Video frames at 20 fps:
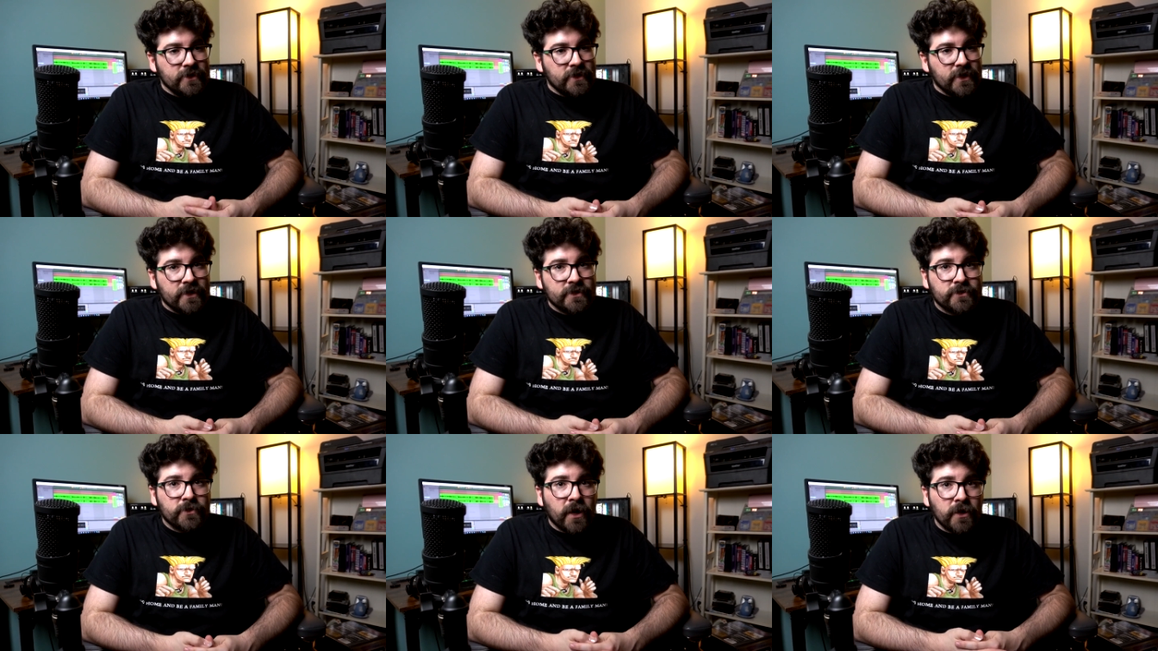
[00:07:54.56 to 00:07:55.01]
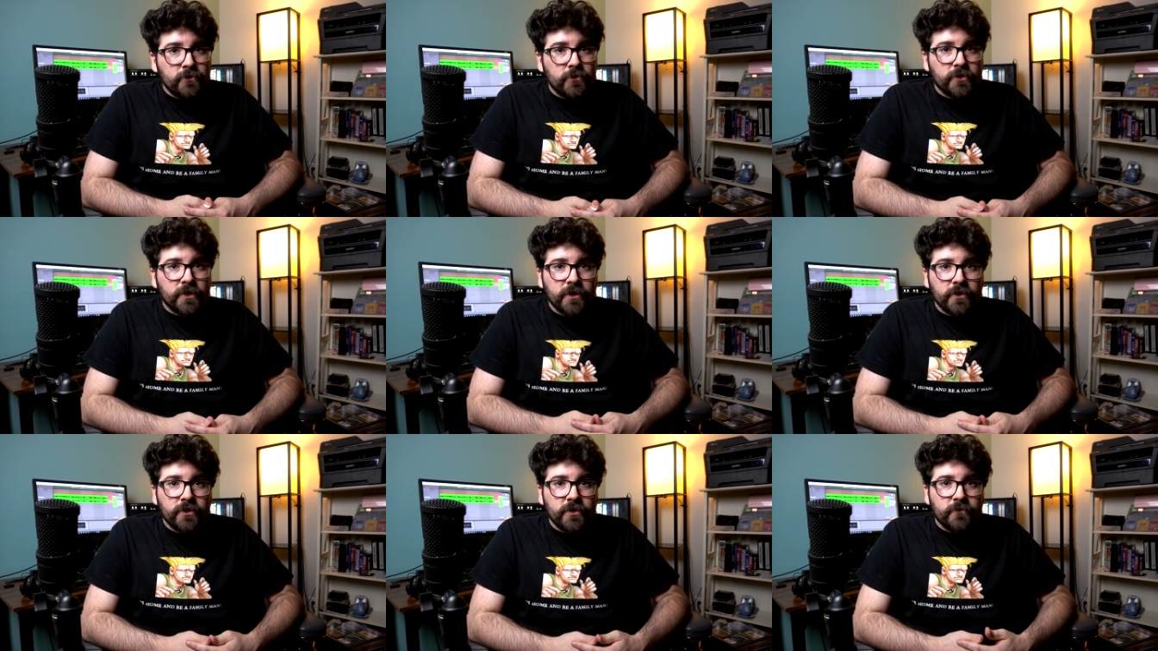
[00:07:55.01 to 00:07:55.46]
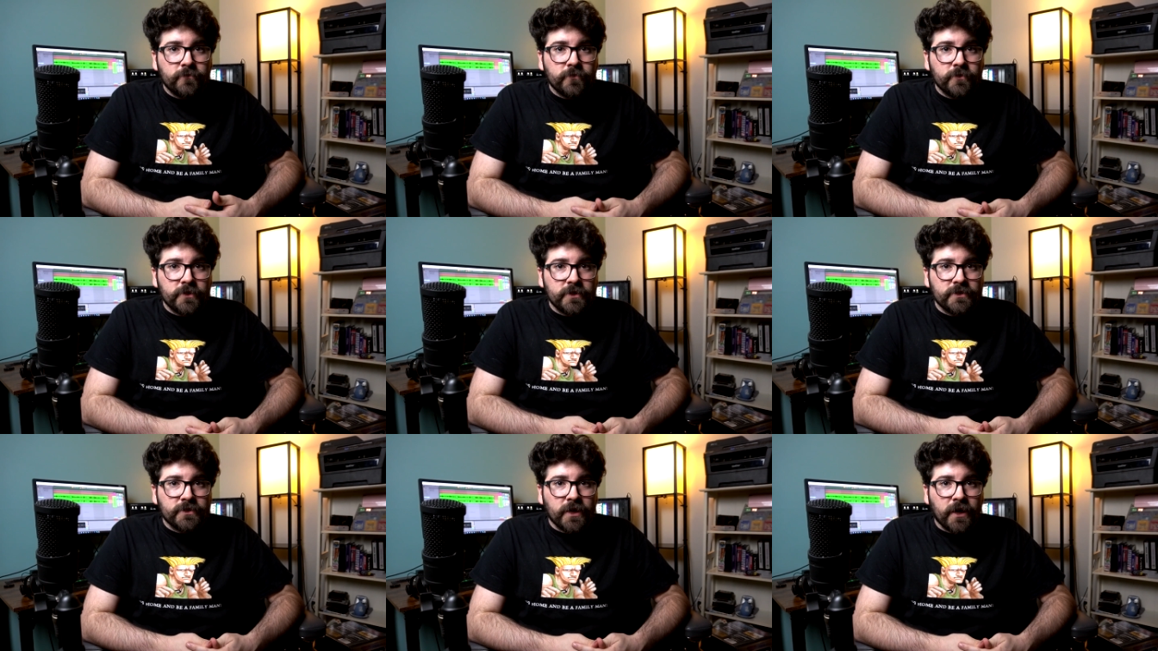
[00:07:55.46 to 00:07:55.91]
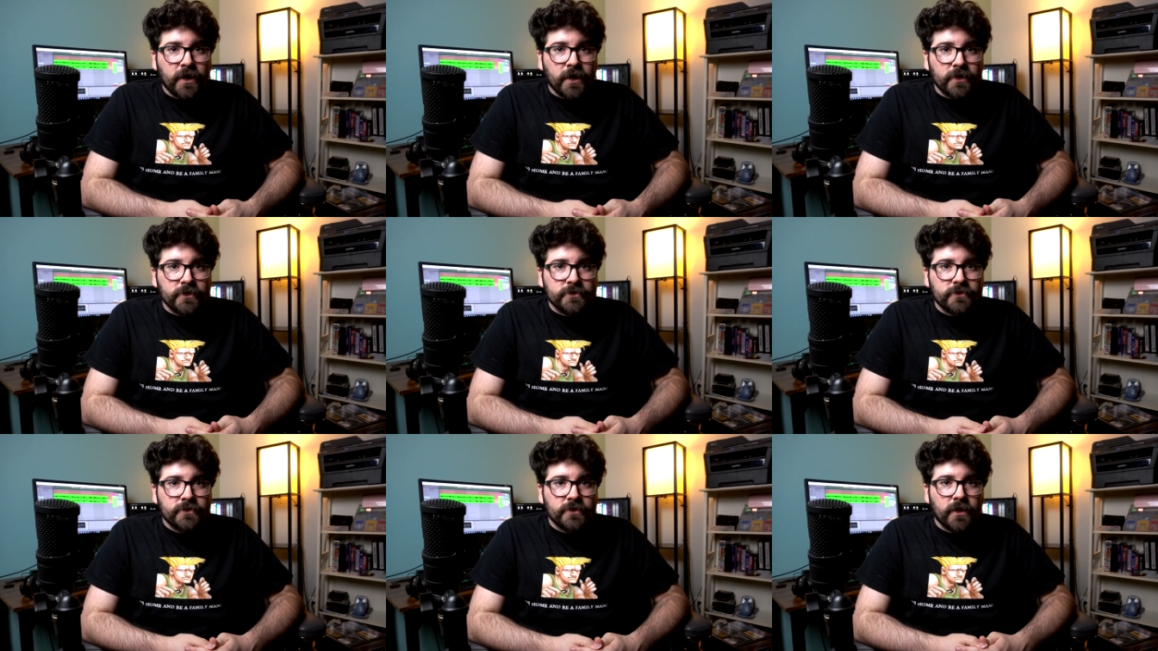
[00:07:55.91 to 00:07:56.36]
It's not looking good for these
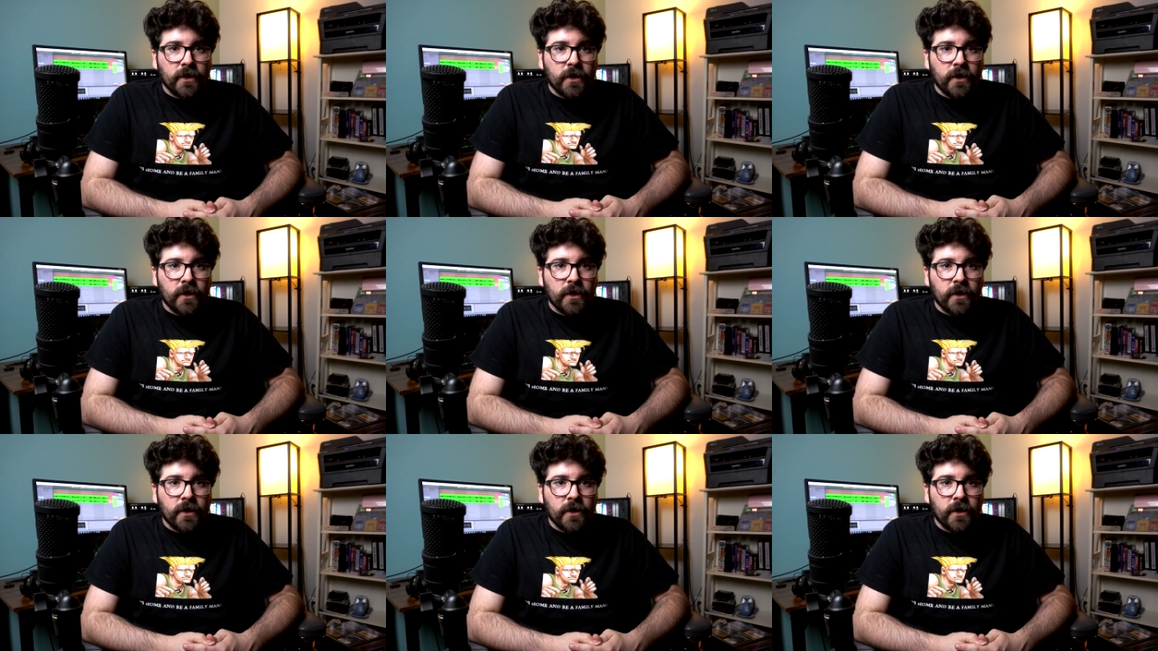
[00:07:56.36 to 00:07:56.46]
guys.